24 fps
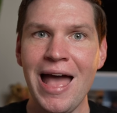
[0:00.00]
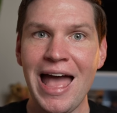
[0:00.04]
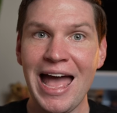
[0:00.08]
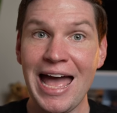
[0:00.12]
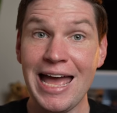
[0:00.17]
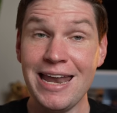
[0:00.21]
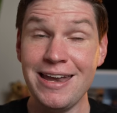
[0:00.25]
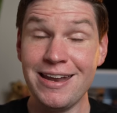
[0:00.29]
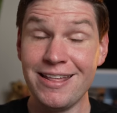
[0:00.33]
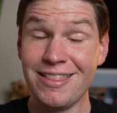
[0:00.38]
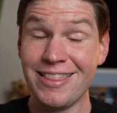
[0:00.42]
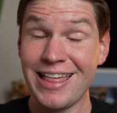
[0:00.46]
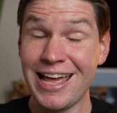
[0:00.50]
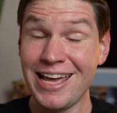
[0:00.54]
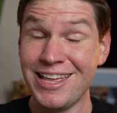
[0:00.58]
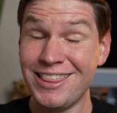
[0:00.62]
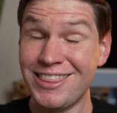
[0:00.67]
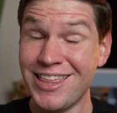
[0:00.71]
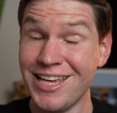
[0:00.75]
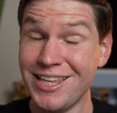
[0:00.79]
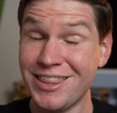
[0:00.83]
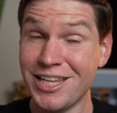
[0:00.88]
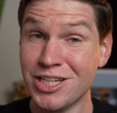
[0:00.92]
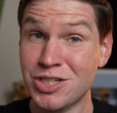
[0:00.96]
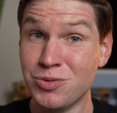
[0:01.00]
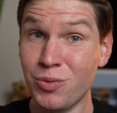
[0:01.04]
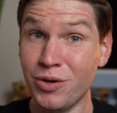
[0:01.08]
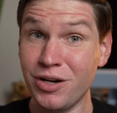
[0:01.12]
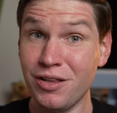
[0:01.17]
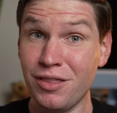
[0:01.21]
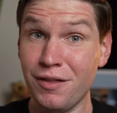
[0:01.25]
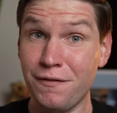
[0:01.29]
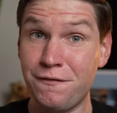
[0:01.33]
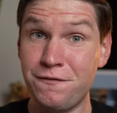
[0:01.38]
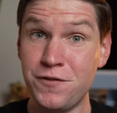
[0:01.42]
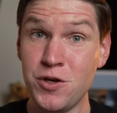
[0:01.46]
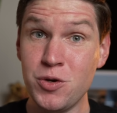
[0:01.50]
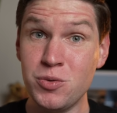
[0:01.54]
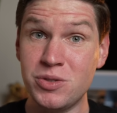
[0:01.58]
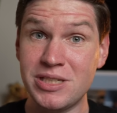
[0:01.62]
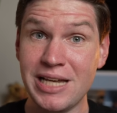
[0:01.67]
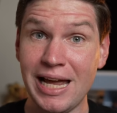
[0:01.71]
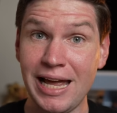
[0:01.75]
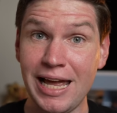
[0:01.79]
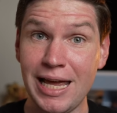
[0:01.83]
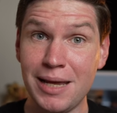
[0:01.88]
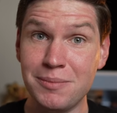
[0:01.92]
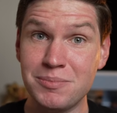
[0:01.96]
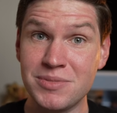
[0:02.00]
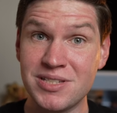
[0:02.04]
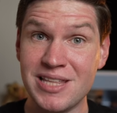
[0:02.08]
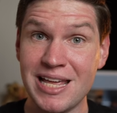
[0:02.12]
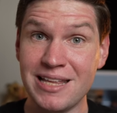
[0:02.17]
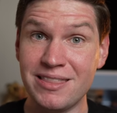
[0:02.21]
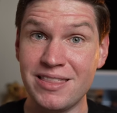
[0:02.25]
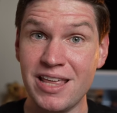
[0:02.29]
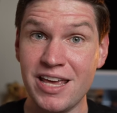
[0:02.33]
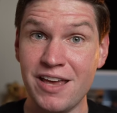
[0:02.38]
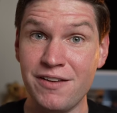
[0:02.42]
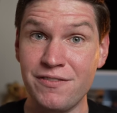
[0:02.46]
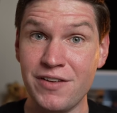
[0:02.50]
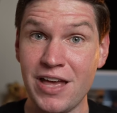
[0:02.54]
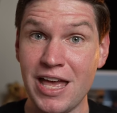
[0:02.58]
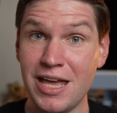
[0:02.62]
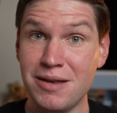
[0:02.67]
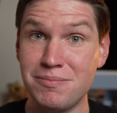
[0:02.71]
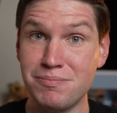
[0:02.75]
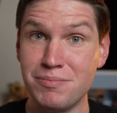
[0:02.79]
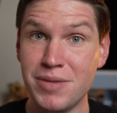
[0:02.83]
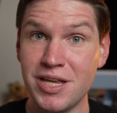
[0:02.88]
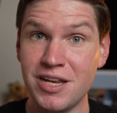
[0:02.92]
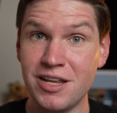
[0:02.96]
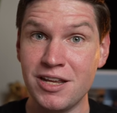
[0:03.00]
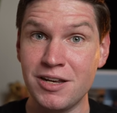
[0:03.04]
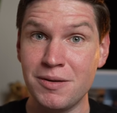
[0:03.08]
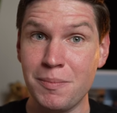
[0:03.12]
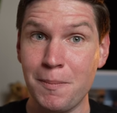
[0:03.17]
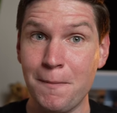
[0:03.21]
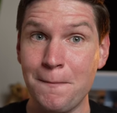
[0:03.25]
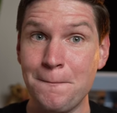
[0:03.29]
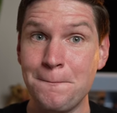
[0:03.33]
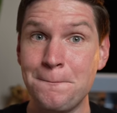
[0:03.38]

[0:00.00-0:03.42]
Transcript: And I think that's one of the few times that they've admitted